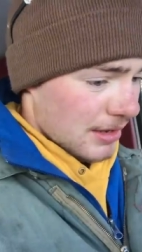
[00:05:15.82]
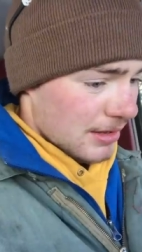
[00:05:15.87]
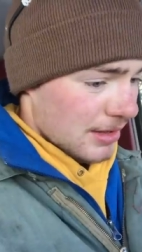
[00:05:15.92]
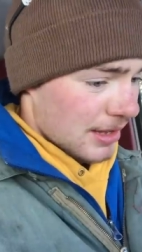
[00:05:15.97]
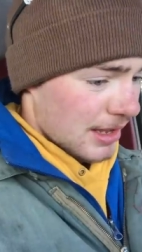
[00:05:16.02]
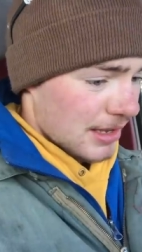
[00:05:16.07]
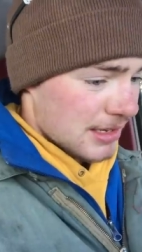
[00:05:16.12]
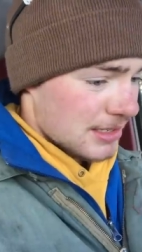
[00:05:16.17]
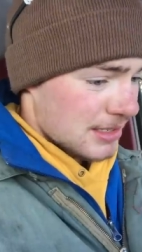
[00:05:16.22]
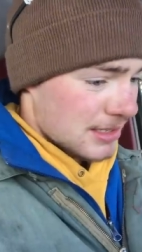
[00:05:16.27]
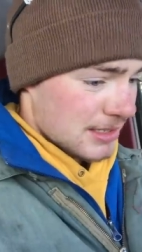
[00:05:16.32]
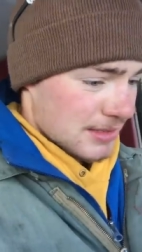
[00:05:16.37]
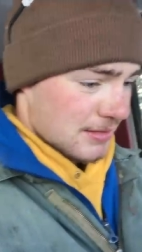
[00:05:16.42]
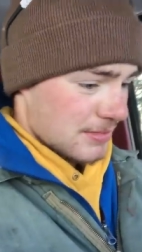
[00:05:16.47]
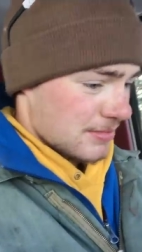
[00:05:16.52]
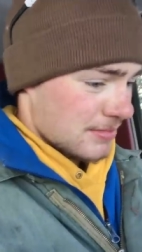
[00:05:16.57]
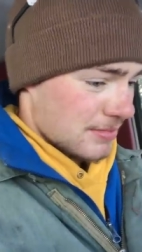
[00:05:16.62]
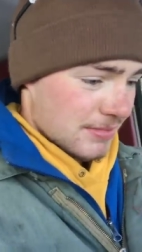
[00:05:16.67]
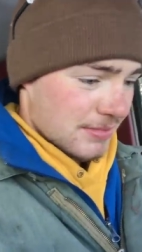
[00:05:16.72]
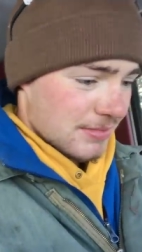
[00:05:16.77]
that's.
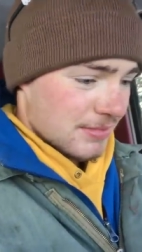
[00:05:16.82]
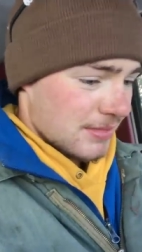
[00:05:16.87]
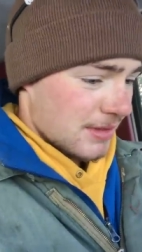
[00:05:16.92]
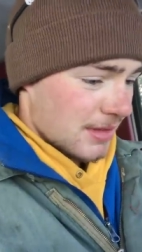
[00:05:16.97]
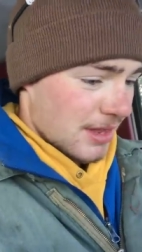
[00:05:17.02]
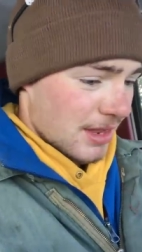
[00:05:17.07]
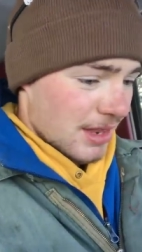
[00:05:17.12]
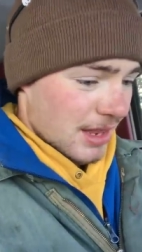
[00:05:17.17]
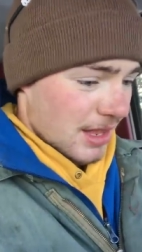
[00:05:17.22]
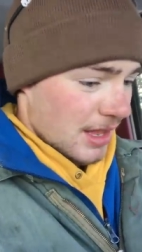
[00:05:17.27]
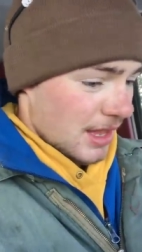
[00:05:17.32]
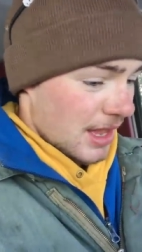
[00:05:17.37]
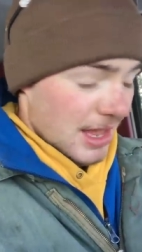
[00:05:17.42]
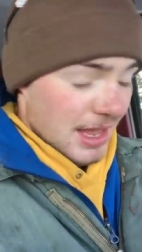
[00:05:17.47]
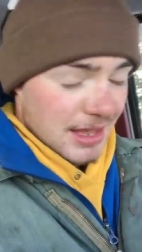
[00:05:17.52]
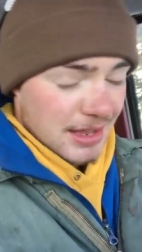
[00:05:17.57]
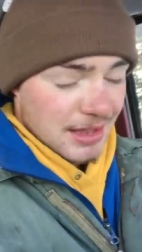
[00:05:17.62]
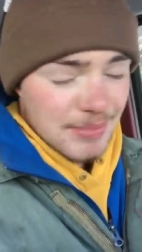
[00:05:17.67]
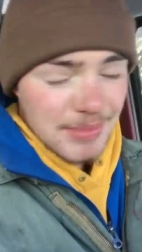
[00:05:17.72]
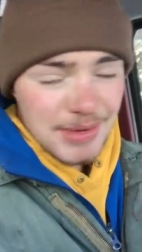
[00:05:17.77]

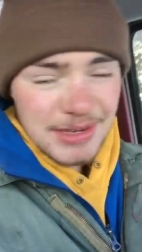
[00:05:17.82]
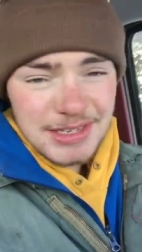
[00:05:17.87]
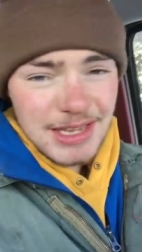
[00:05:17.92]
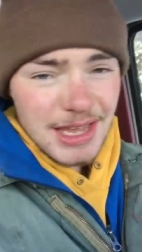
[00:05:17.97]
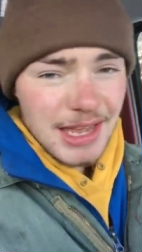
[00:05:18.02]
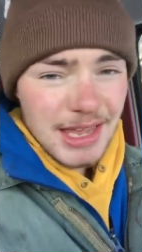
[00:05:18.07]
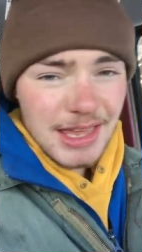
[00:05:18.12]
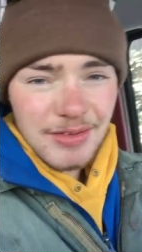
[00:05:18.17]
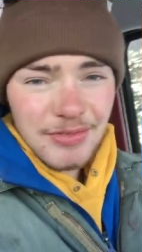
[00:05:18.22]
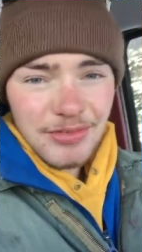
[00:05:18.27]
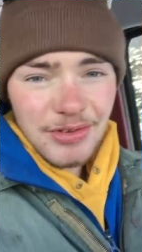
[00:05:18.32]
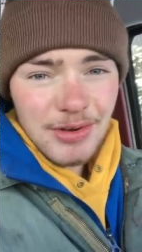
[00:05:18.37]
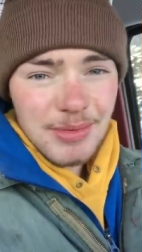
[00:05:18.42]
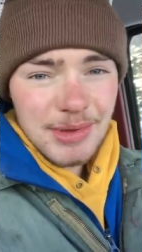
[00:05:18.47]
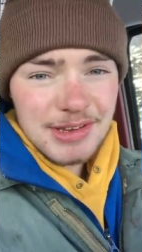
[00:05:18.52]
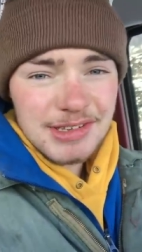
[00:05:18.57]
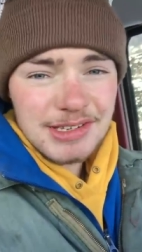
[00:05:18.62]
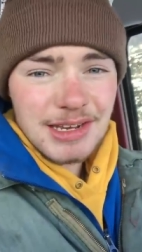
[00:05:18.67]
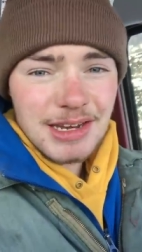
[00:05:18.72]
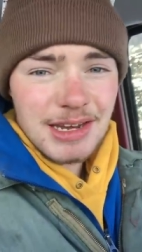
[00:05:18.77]
It can be taken from
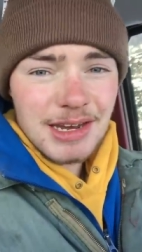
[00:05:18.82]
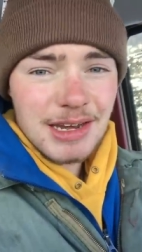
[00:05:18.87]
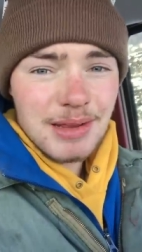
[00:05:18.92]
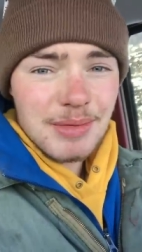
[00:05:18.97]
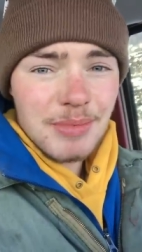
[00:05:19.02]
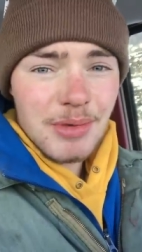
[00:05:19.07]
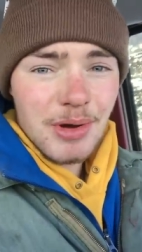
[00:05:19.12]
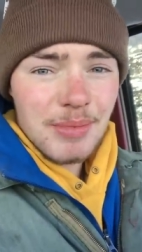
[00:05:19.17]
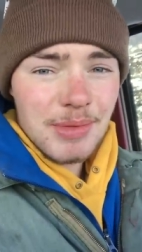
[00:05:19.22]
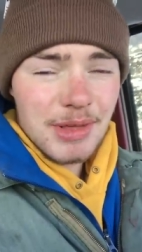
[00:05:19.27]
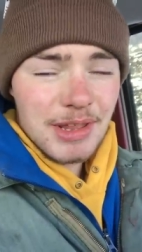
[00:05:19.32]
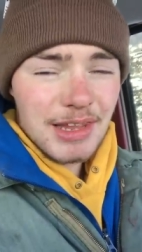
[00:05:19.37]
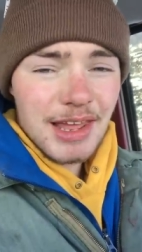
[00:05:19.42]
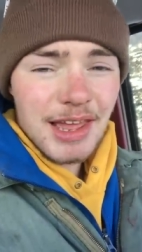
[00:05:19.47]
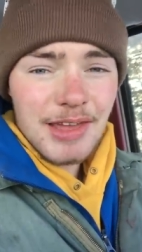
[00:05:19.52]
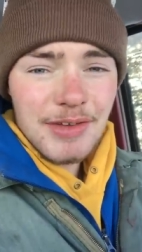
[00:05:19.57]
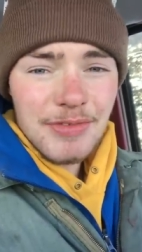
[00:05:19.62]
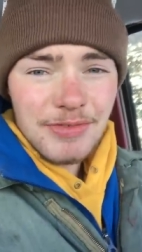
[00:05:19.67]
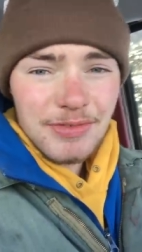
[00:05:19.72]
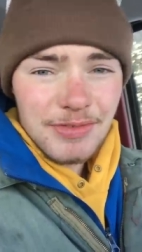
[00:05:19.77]
us at any moment.
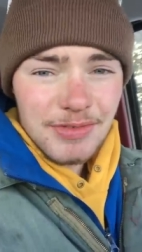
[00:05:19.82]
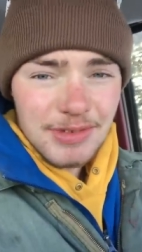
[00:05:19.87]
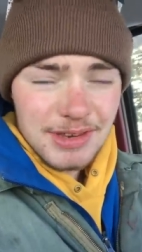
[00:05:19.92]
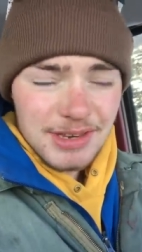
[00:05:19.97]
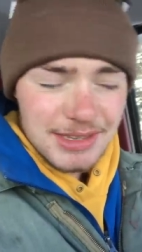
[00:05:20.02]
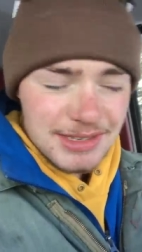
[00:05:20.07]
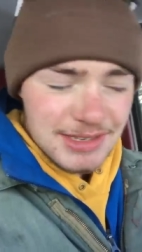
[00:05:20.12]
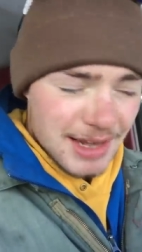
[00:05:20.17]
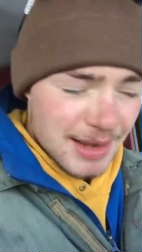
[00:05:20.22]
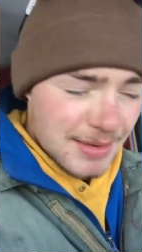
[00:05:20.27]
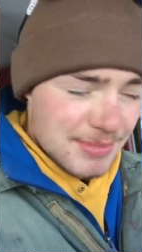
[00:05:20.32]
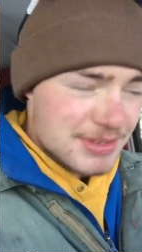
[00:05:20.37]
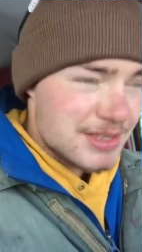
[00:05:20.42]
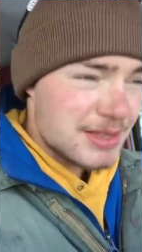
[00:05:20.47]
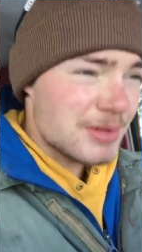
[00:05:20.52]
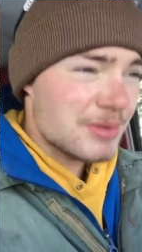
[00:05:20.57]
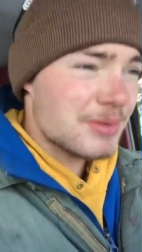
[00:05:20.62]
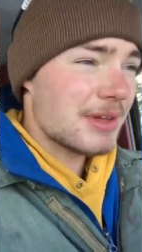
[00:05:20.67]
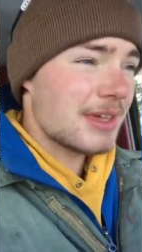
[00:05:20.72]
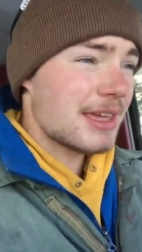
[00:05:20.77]
Life is an
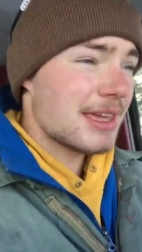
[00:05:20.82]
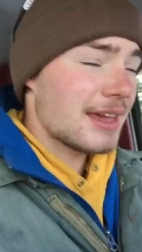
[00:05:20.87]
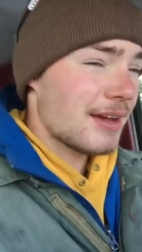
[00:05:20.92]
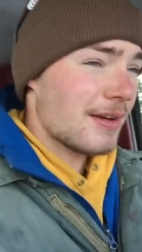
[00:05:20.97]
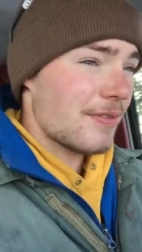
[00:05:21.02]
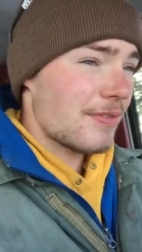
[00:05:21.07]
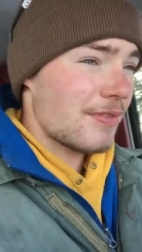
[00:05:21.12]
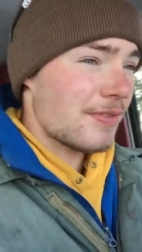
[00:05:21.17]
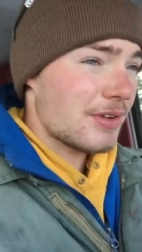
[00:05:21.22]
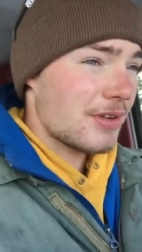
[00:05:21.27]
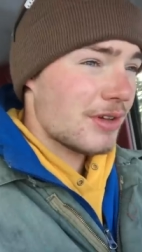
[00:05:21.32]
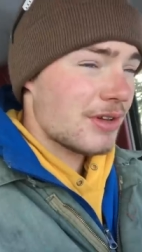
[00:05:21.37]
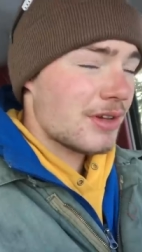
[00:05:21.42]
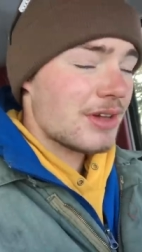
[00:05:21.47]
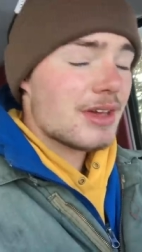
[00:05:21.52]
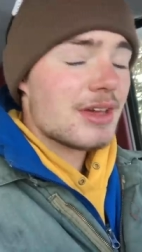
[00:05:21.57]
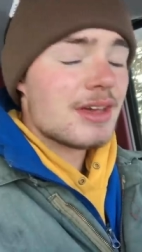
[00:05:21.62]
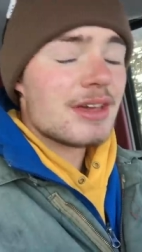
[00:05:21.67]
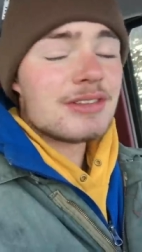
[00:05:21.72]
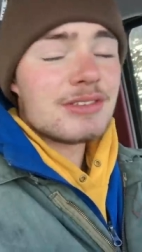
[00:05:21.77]
absolute gift.
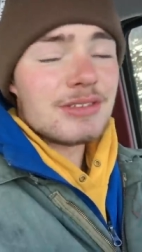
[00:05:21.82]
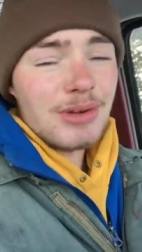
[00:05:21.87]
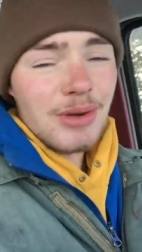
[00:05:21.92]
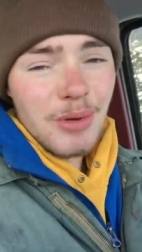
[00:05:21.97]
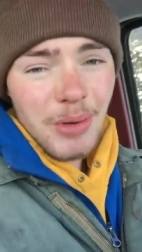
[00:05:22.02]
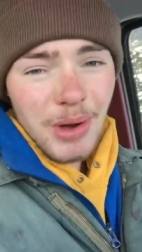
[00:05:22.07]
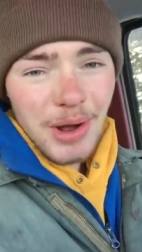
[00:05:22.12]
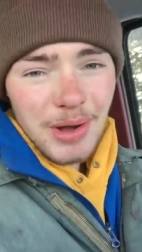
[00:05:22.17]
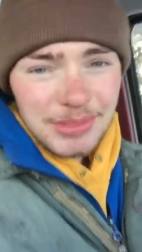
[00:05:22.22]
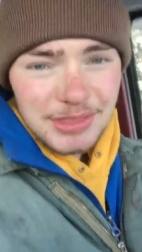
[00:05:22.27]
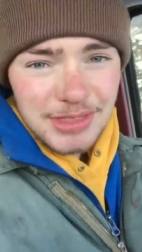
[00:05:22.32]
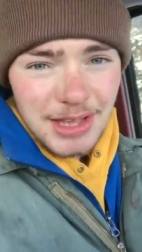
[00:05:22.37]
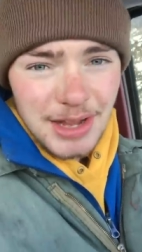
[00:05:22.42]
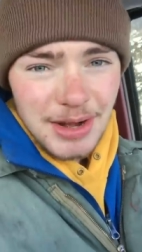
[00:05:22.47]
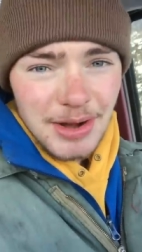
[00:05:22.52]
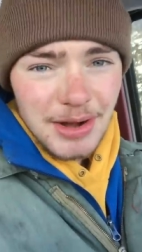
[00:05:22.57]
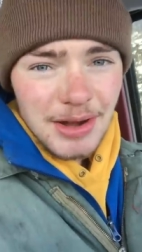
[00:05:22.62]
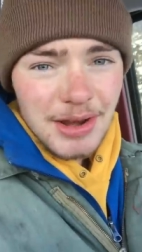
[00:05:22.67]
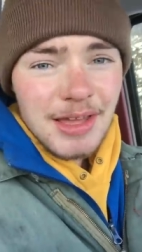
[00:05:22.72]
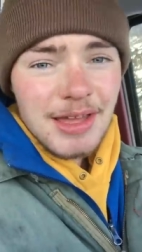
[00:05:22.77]
So go out
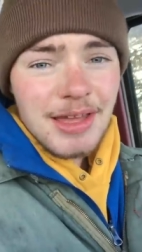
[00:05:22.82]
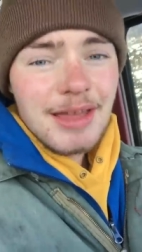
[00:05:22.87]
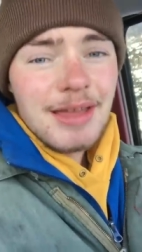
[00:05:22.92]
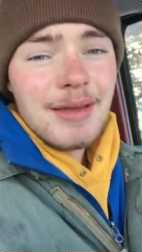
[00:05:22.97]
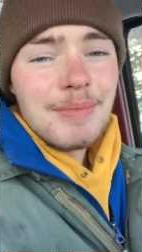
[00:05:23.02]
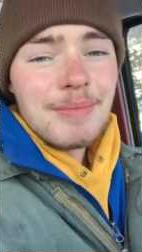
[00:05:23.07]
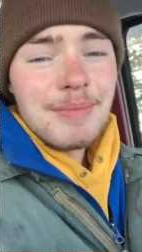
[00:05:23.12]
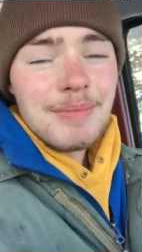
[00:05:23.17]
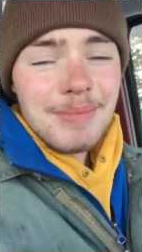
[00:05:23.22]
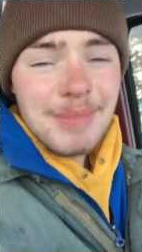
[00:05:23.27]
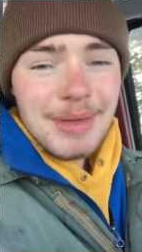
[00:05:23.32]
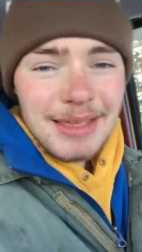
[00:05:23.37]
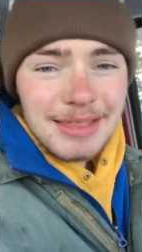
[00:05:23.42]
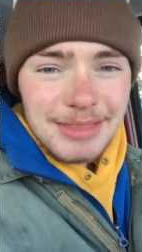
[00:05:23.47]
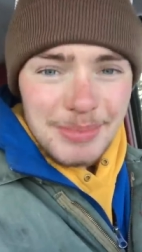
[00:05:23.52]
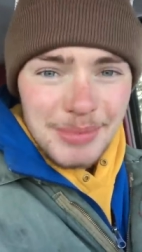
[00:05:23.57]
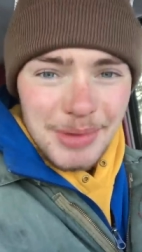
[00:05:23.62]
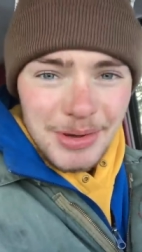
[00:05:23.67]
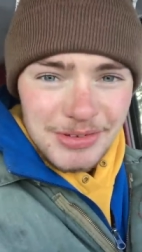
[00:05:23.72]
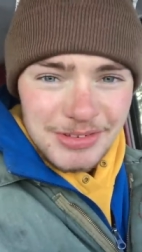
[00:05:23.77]
there, make
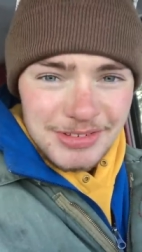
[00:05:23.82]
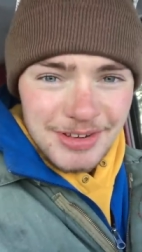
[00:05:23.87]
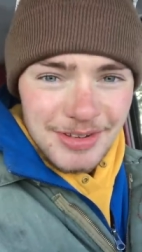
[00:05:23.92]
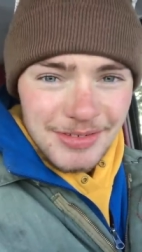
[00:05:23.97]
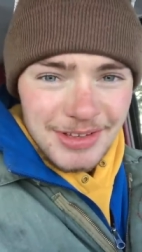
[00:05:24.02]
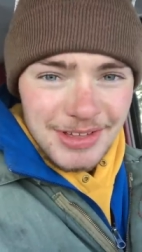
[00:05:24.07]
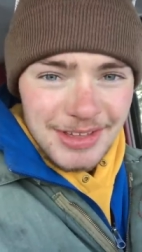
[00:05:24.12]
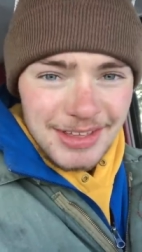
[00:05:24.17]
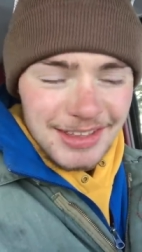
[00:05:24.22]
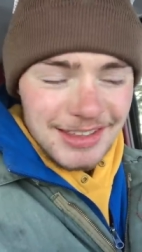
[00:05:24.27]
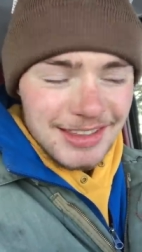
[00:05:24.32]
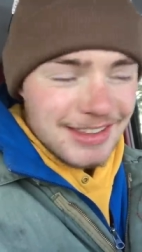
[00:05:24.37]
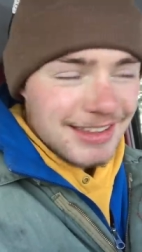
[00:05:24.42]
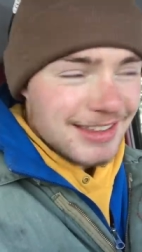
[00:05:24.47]
the most of it,